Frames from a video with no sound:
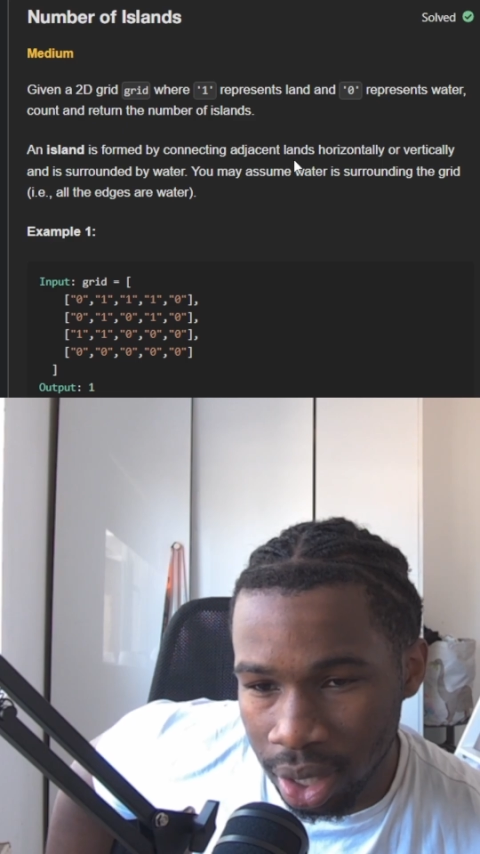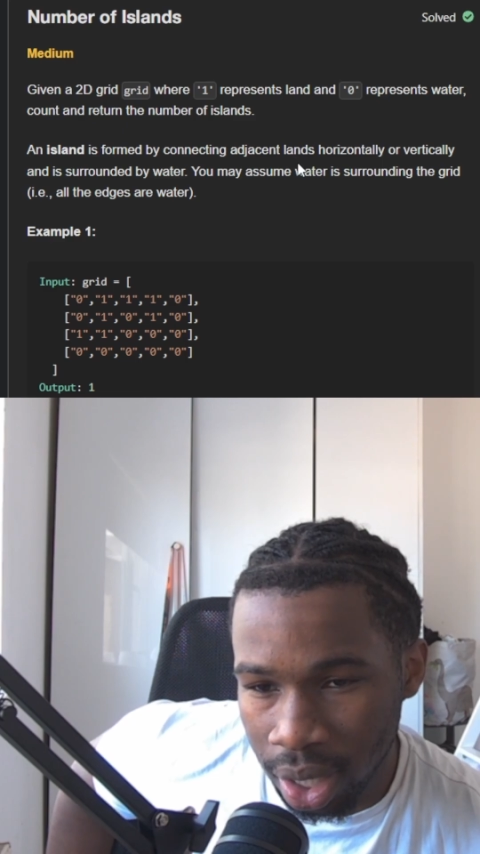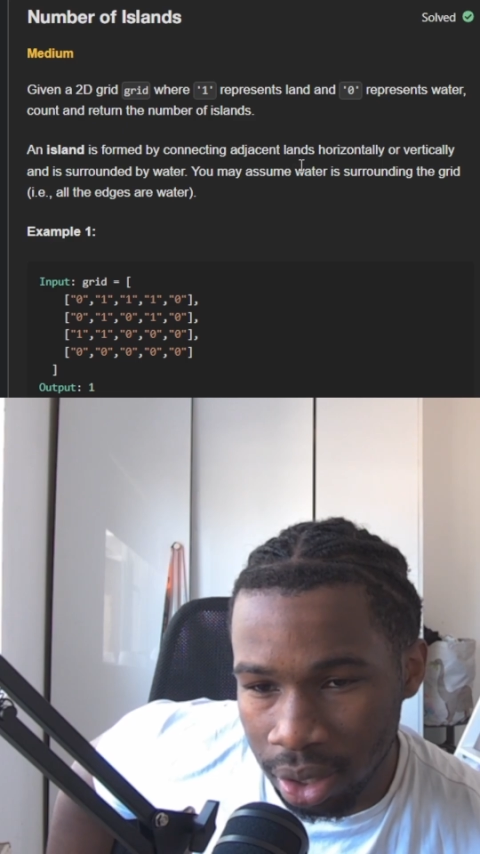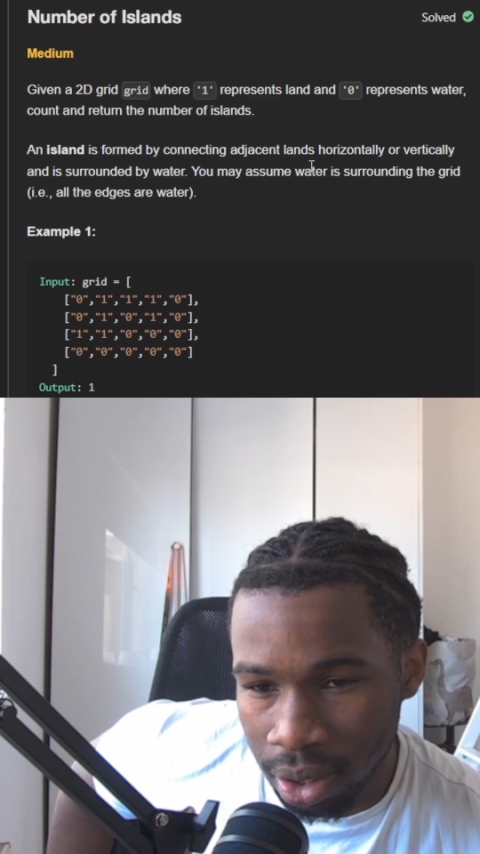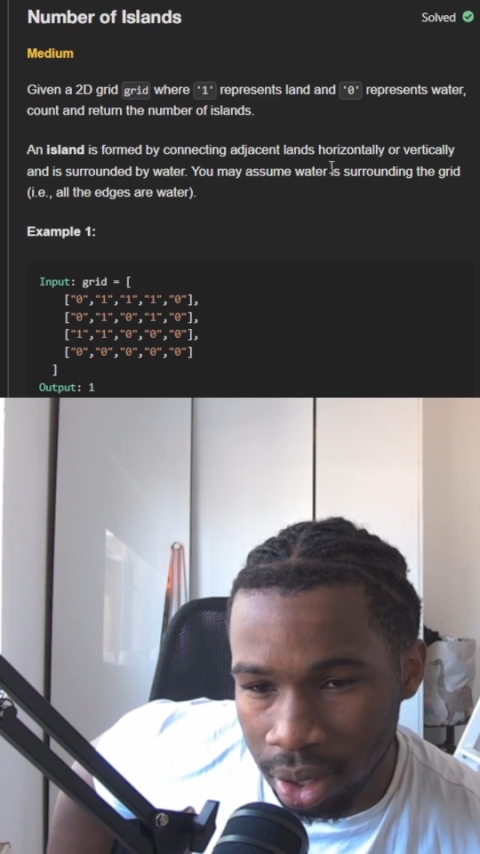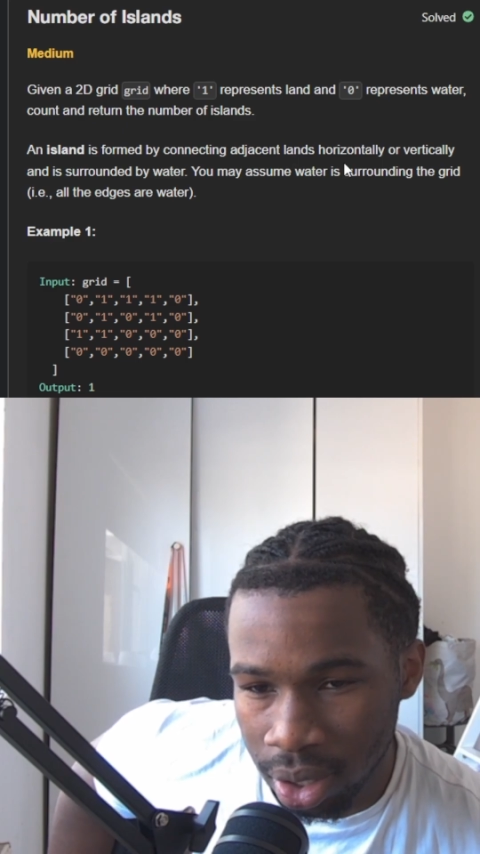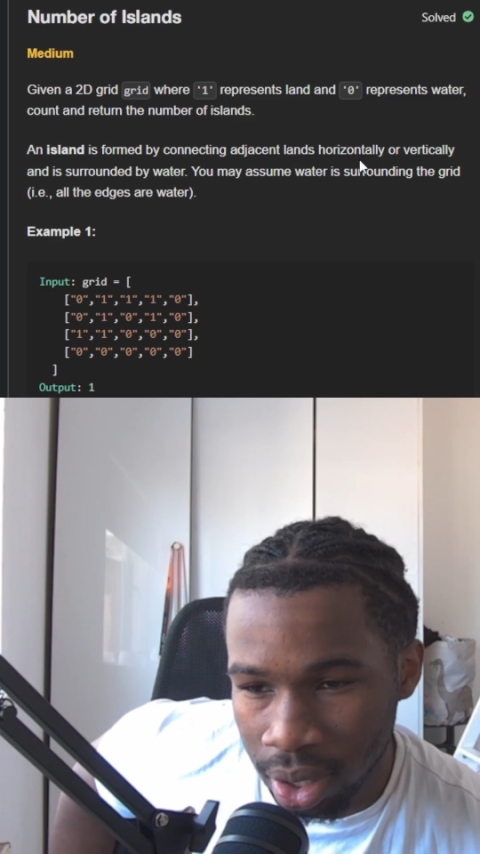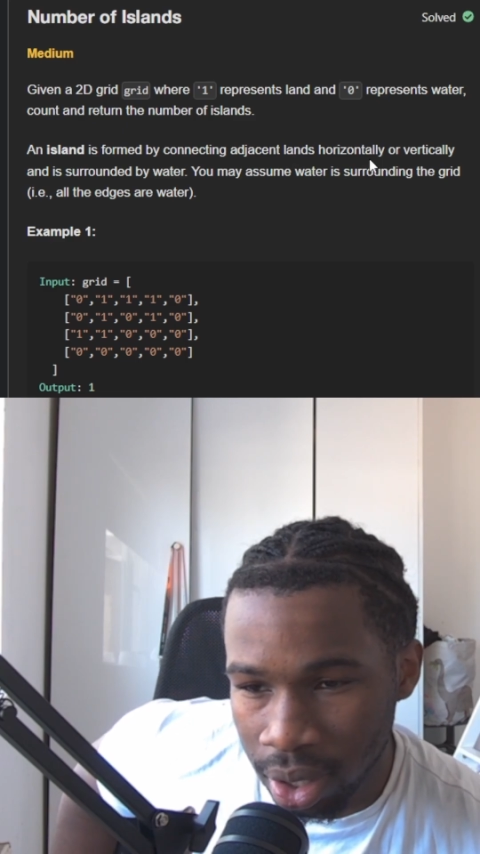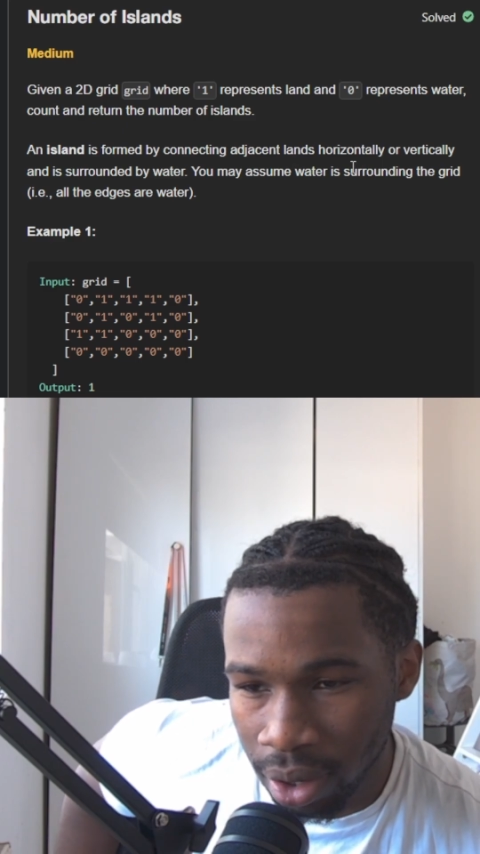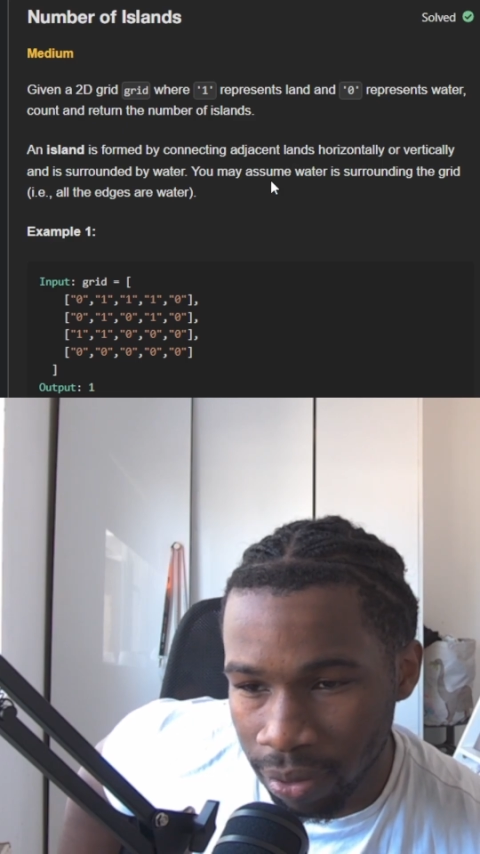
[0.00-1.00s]
lands
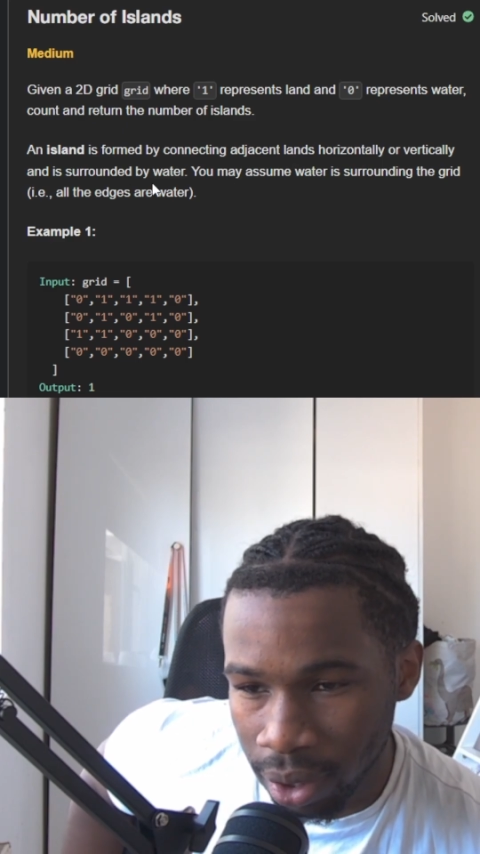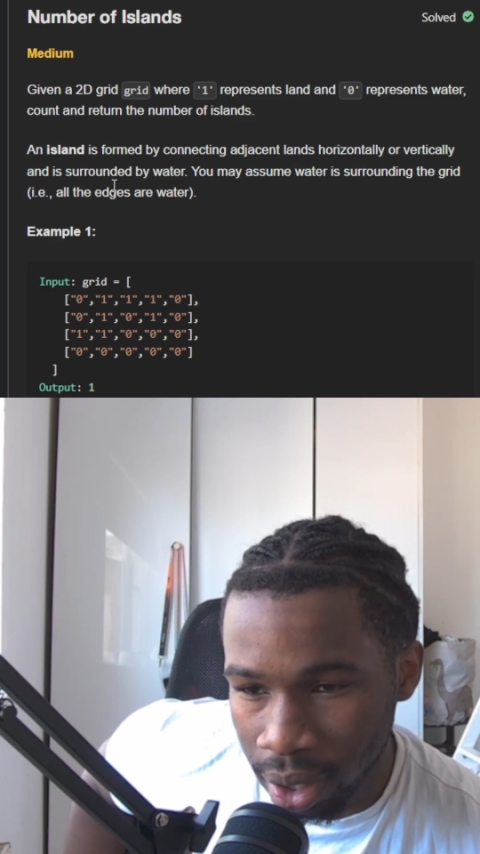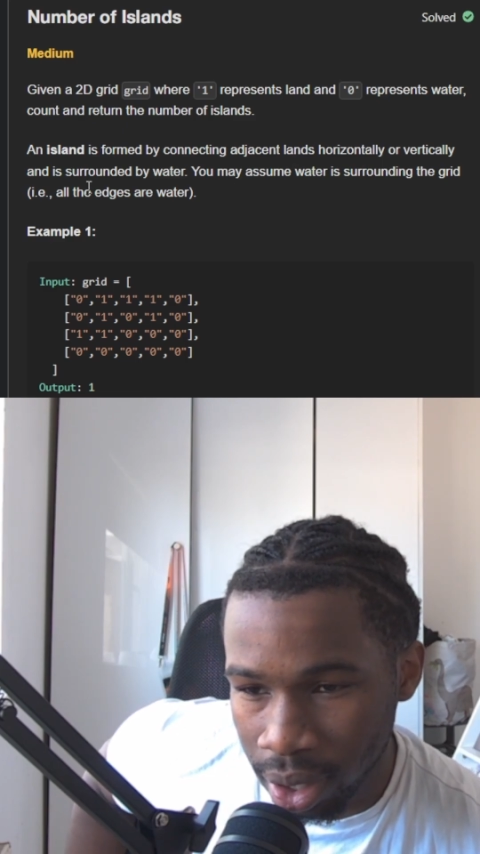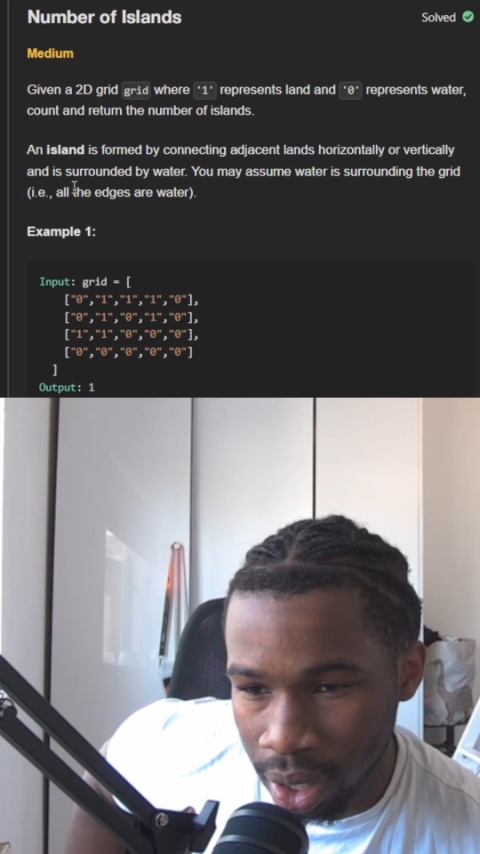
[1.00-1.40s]
horizontally or vertically